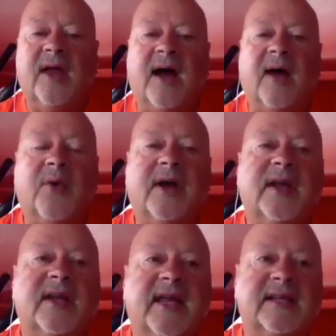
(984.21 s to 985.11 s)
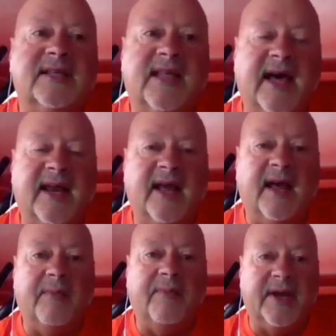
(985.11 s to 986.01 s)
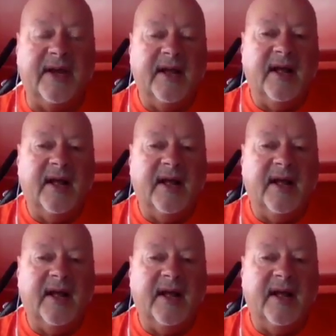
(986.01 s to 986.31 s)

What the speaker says: we're going to get to that, but